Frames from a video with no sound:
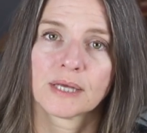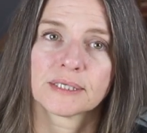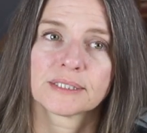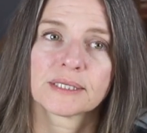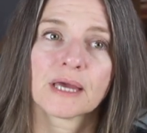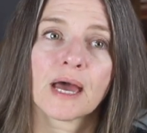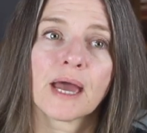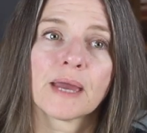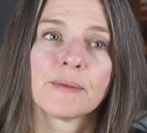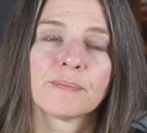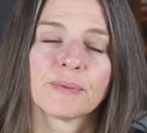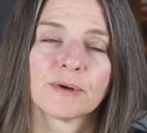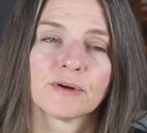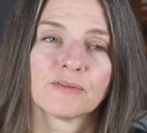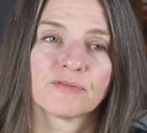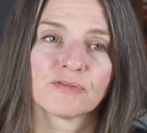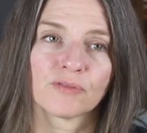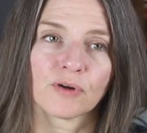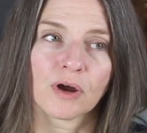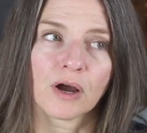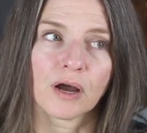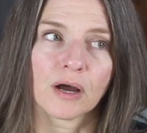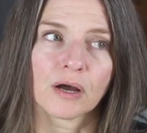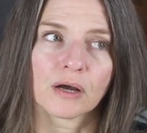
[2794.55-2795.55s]
type
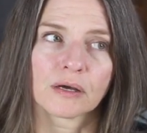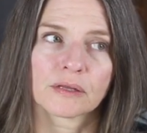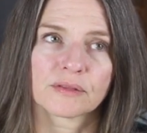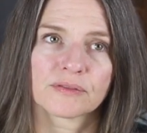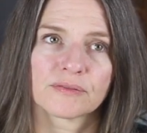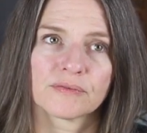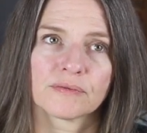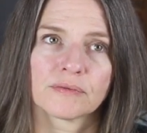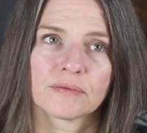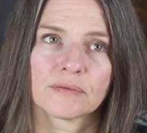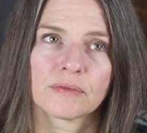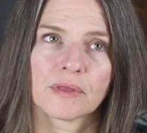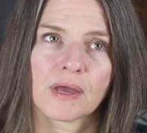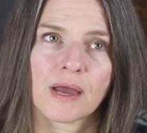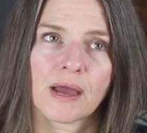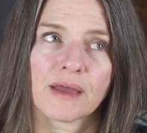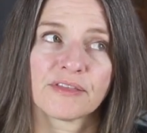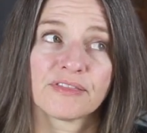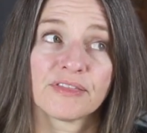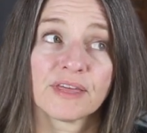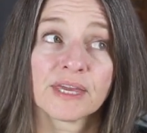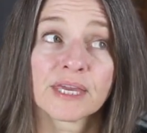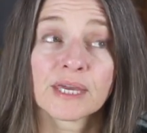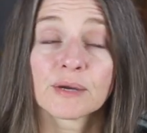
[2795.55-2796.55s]
of rug
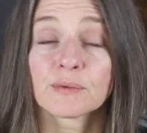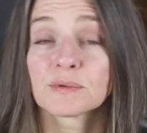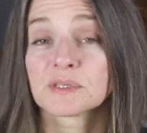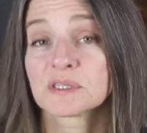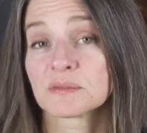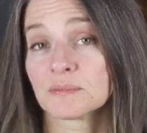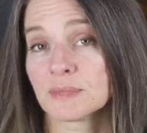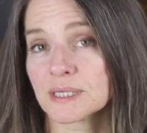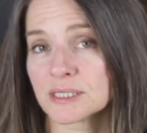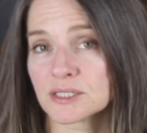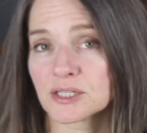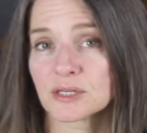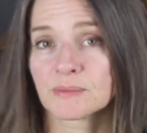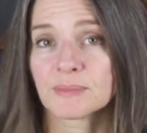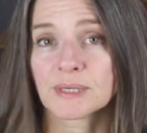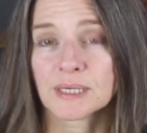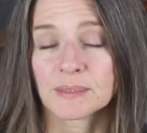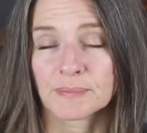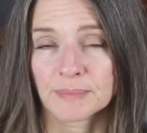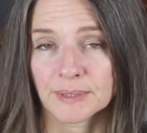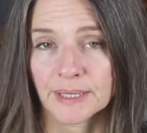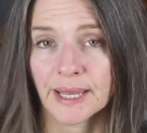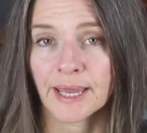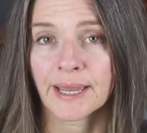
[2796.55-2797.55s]
I think it was meant to be
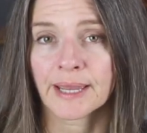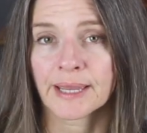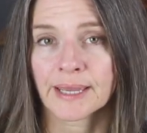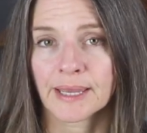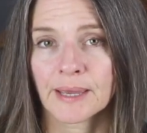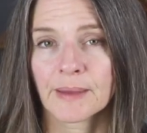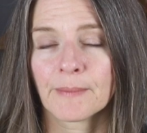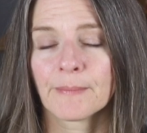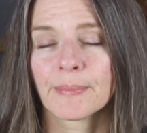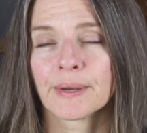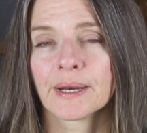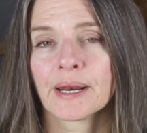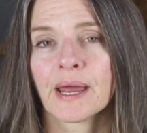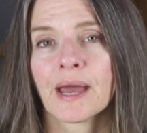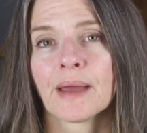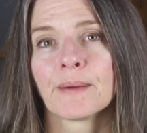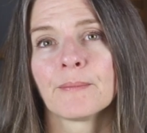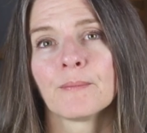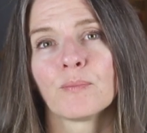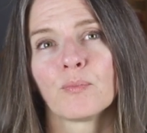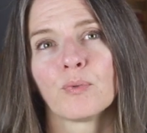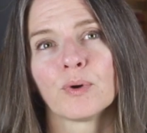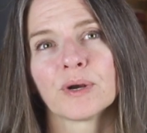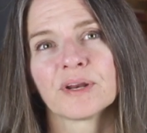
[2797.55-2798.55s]
a blanket, but
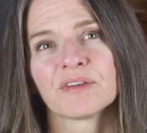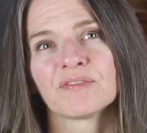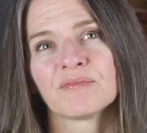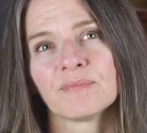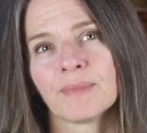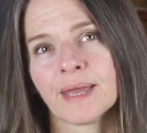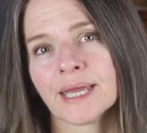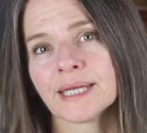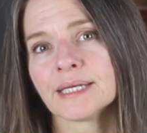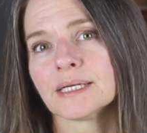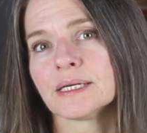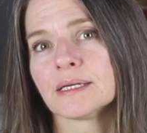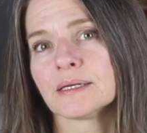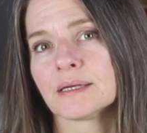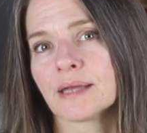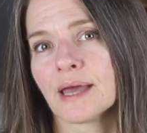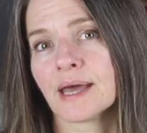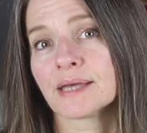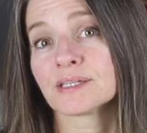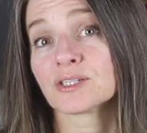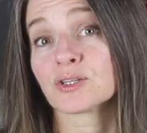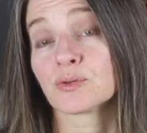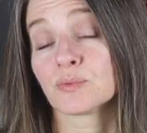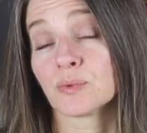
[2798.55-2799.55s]
I would have made it
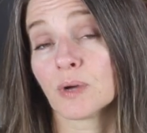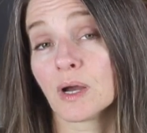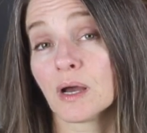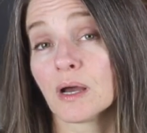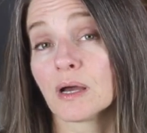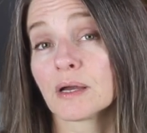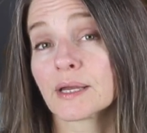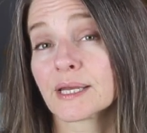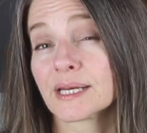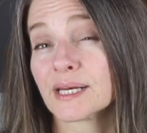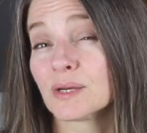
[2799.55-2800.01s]
as a rug.